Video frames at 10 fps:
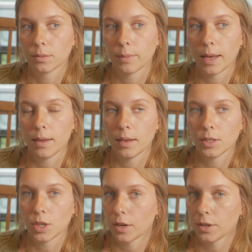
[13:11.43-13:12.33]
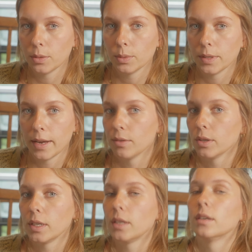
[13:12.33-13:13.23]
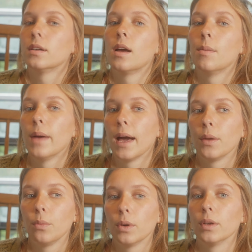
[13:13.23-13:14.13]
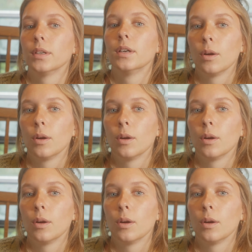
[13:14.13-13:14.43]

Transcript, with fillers: My daughter will never hear a bad word